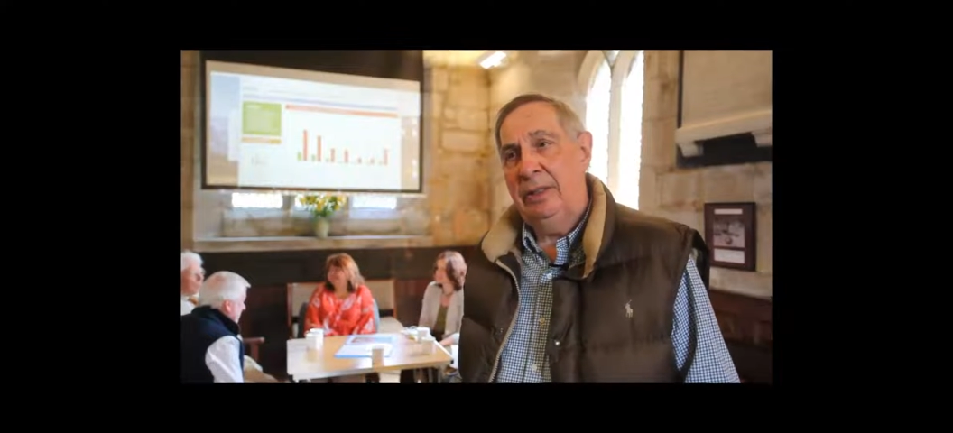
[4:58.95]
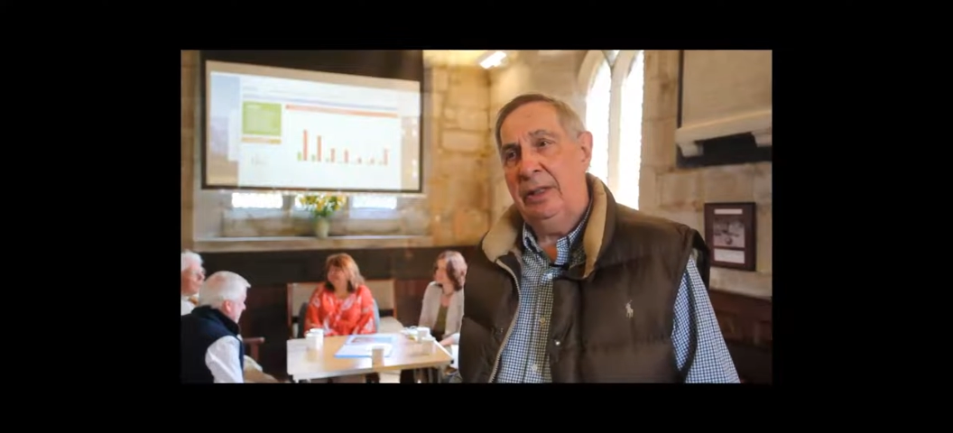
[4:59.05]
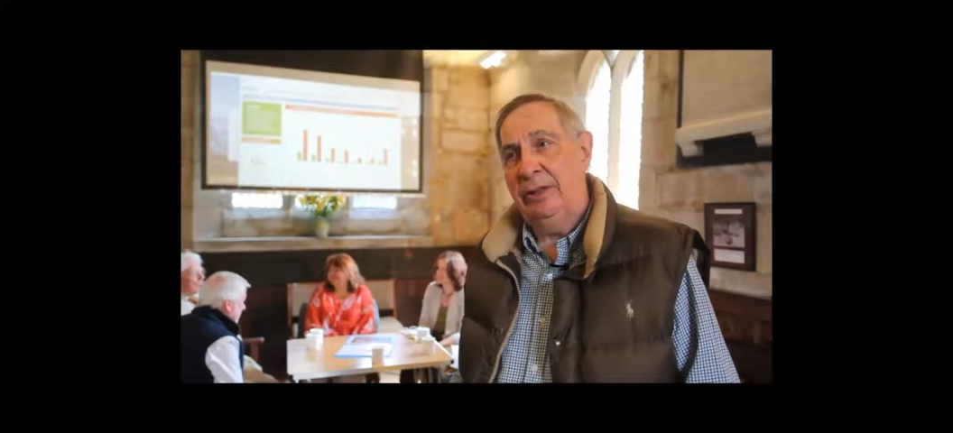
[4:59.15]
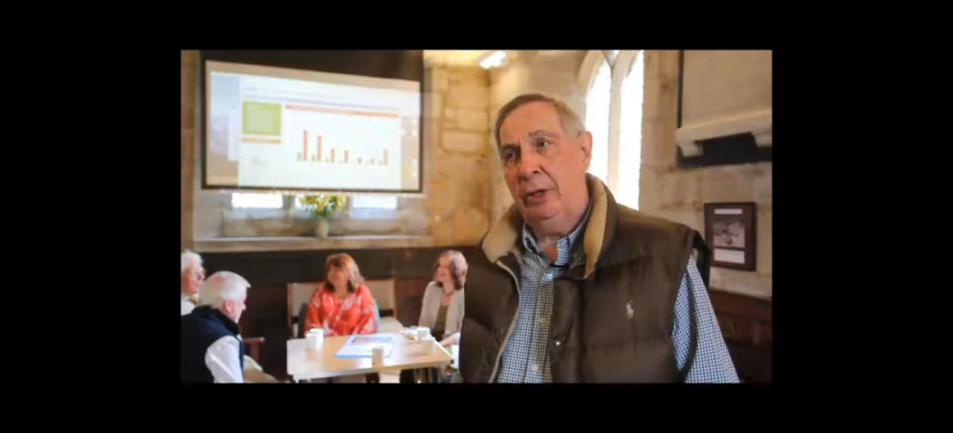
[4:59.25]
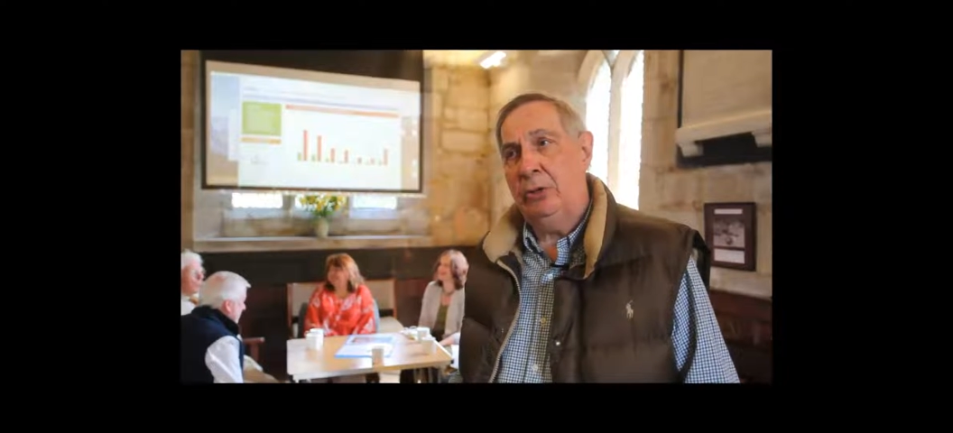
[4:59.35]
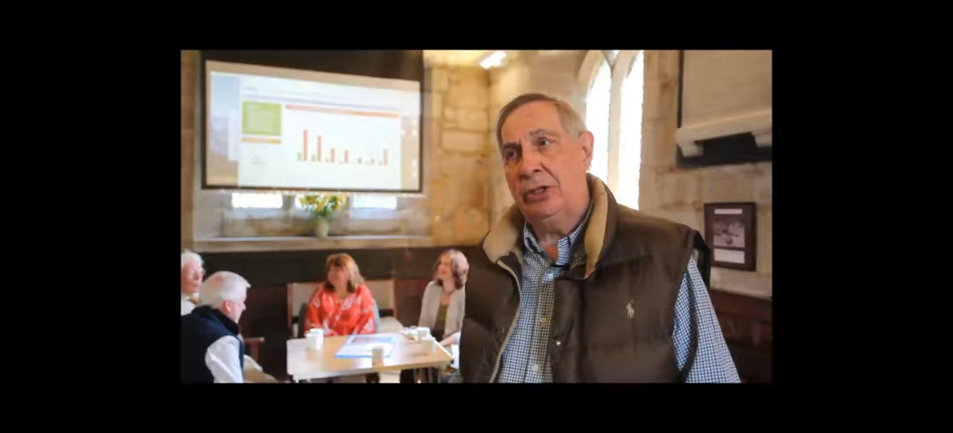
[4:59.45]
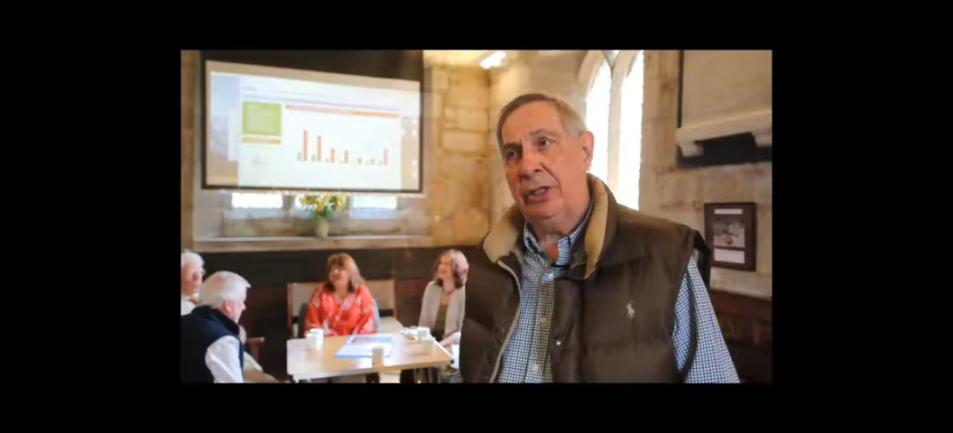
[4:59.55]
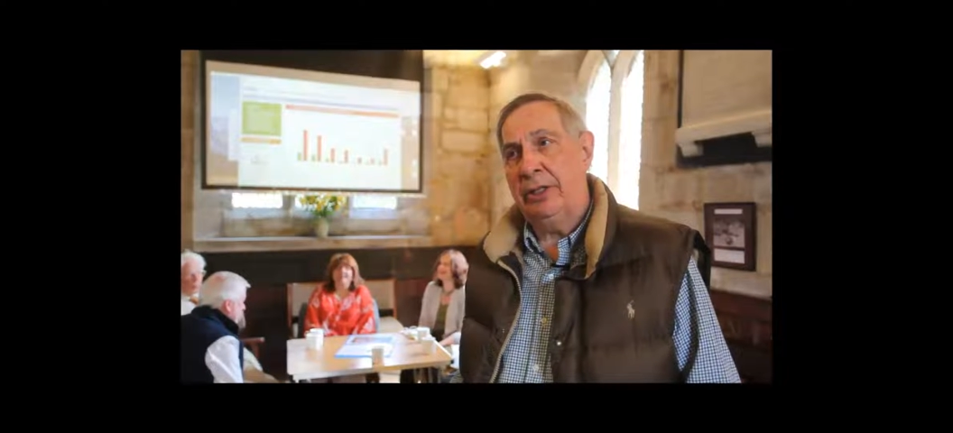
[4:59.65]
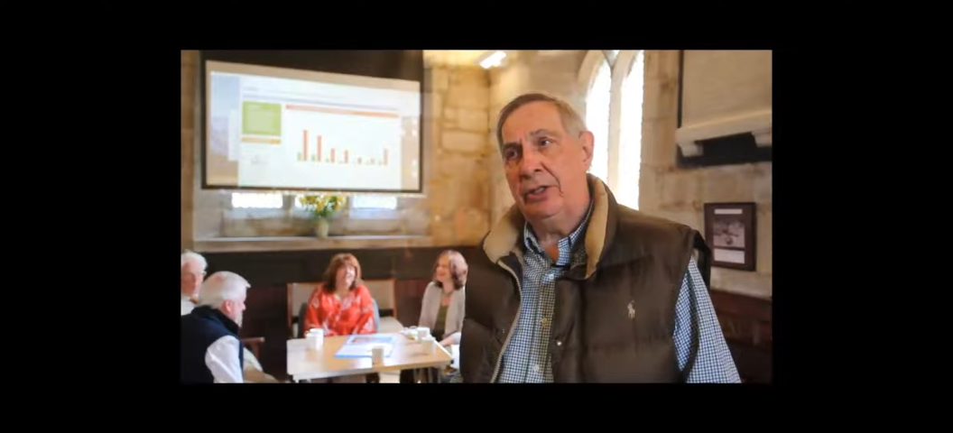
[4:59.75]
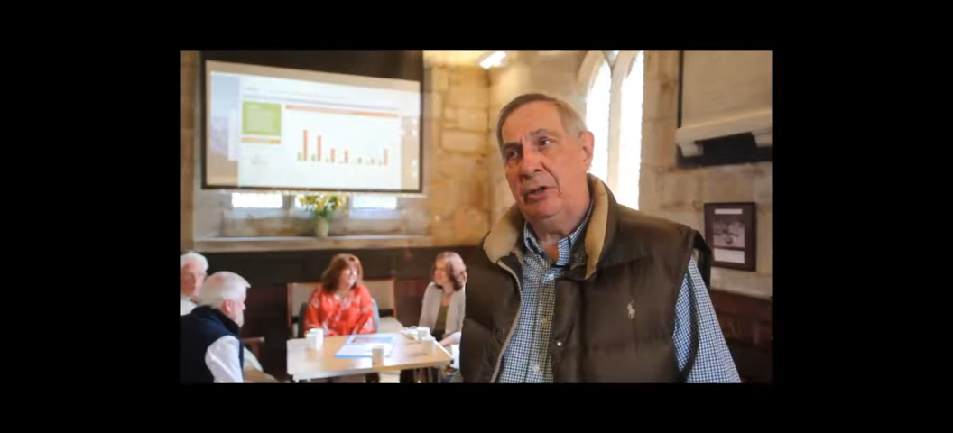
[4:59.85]
and those
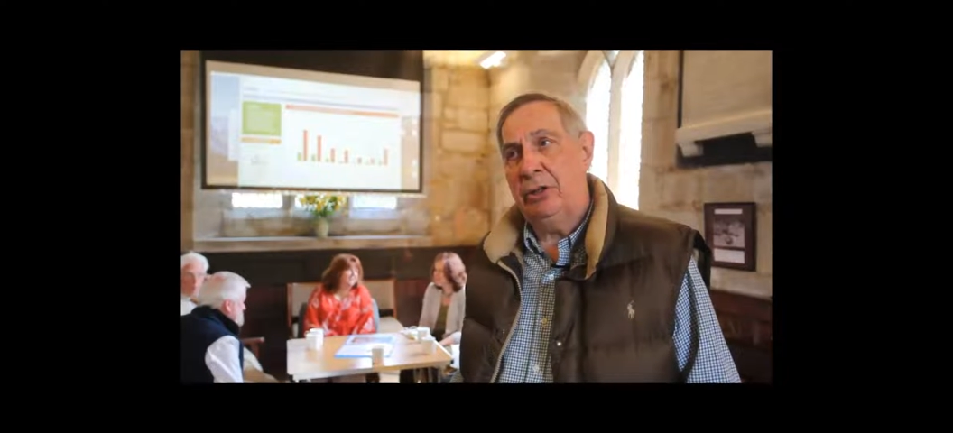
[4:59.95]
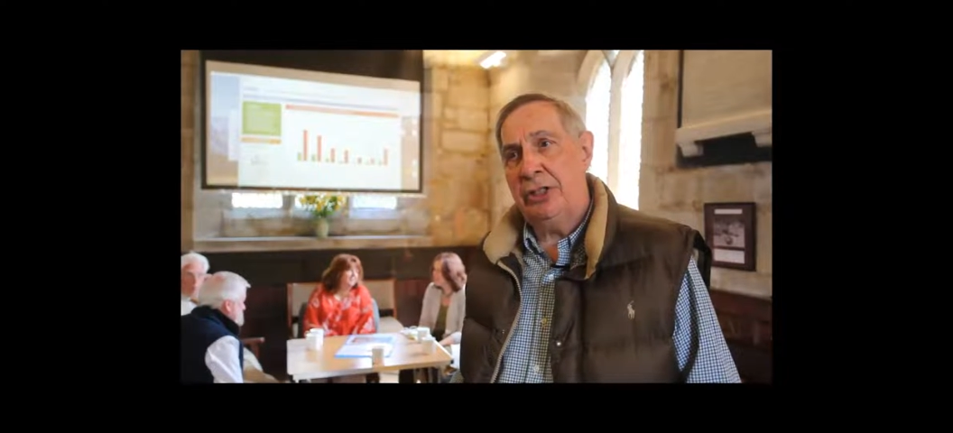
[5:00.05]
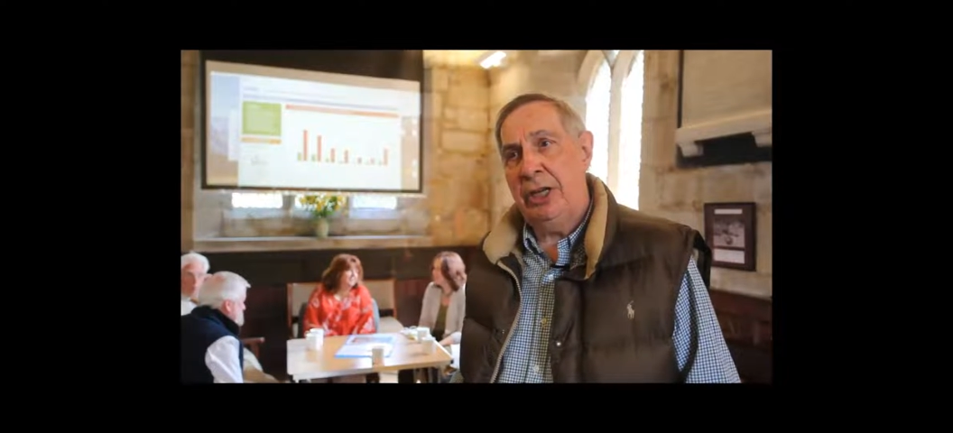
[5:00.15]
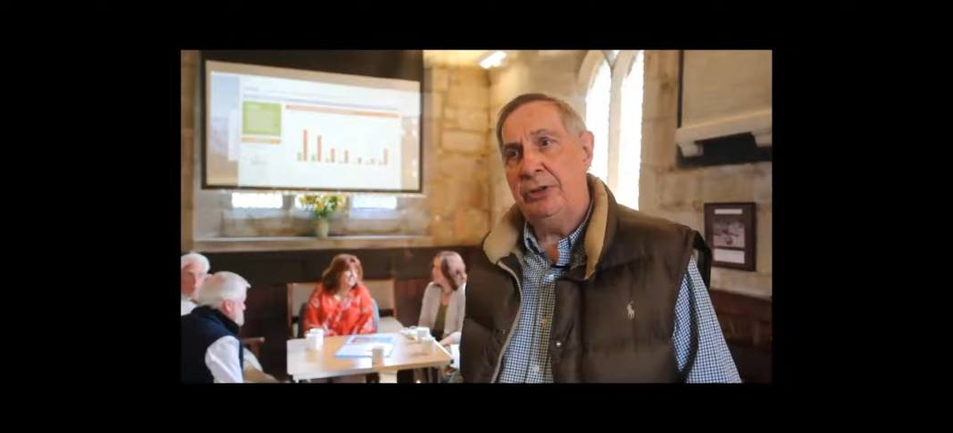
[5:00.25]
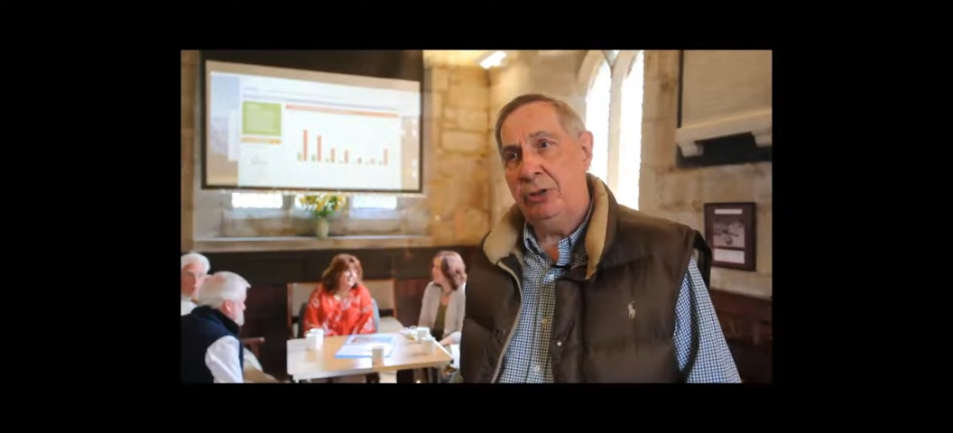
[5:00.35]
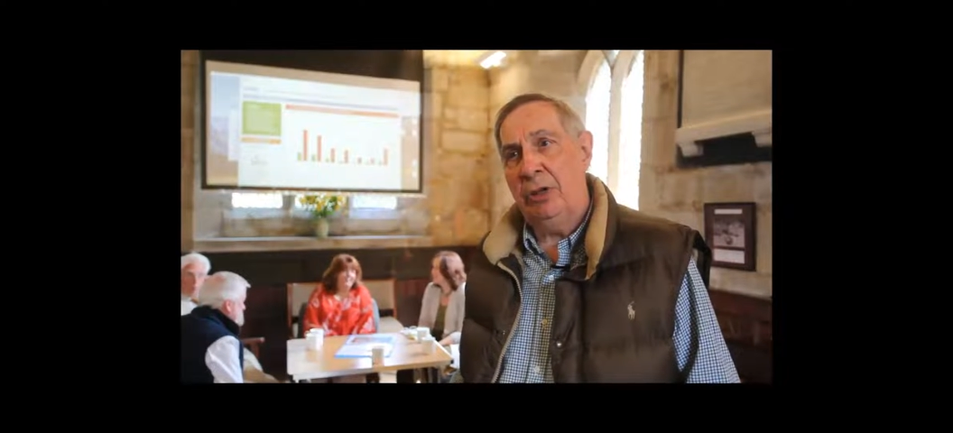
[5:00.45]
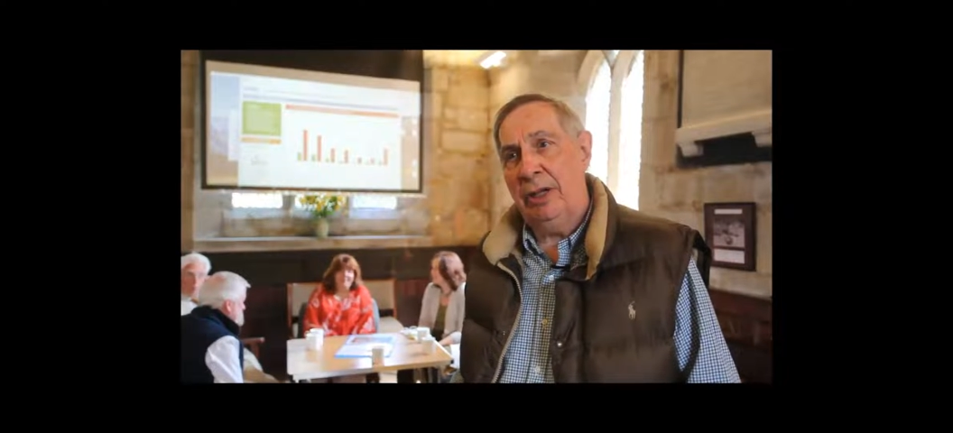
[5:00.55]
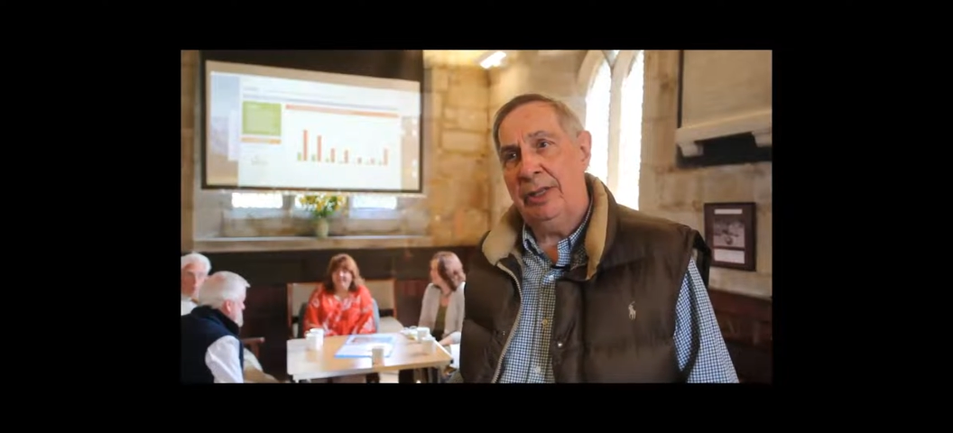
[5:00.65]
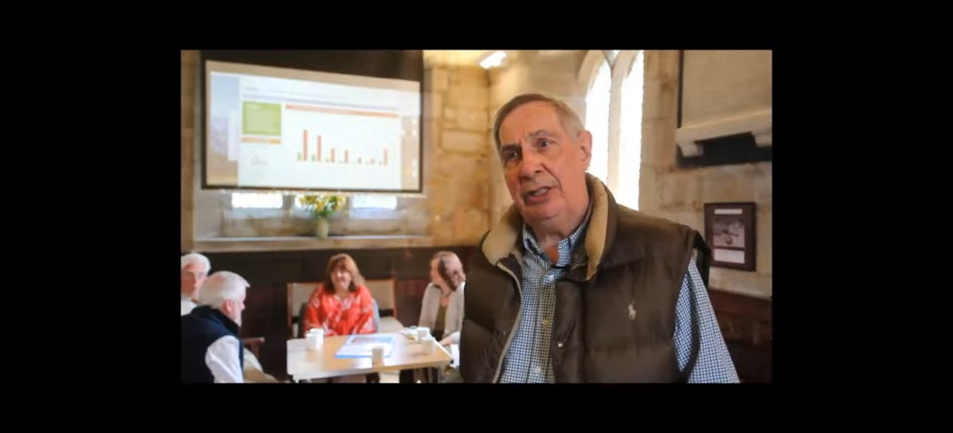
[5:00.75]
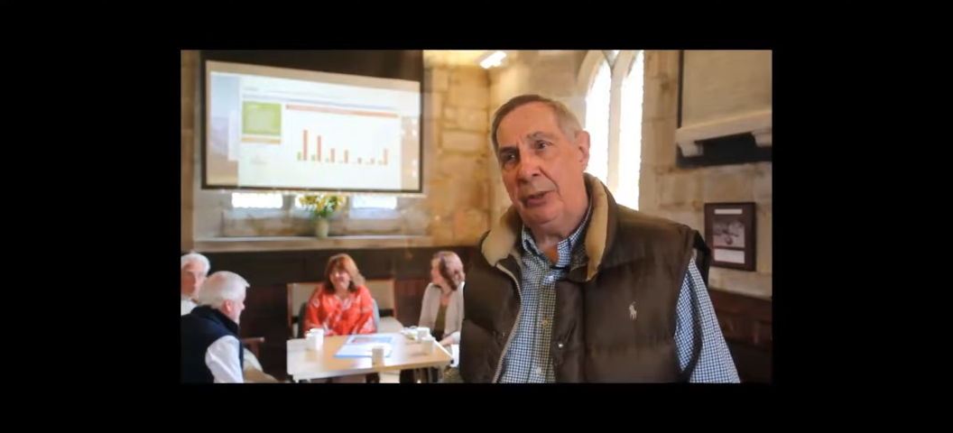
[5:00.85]
things are central, I
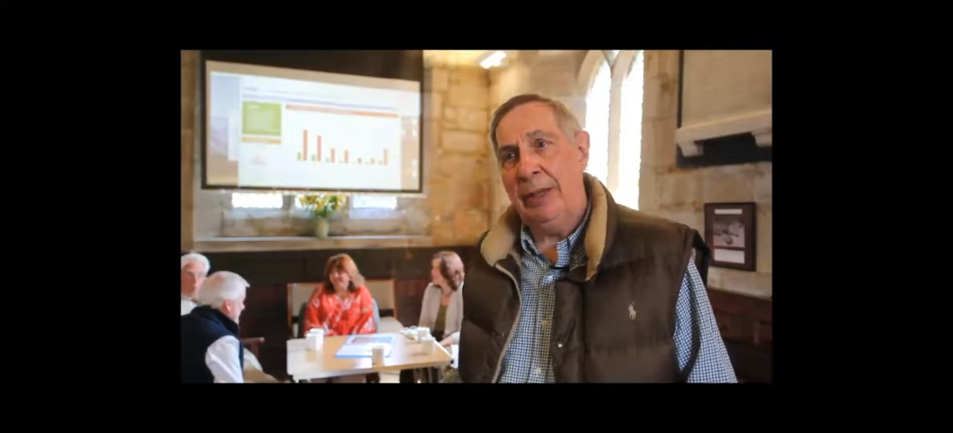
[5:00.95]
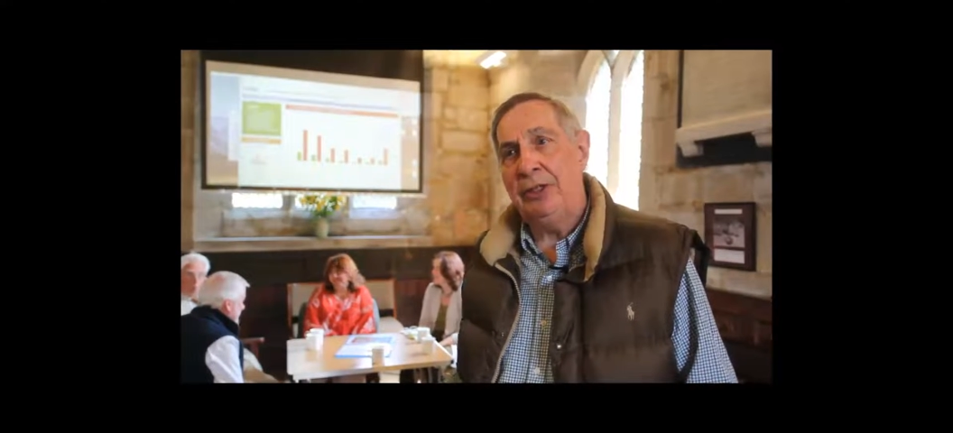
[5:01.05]
think, to any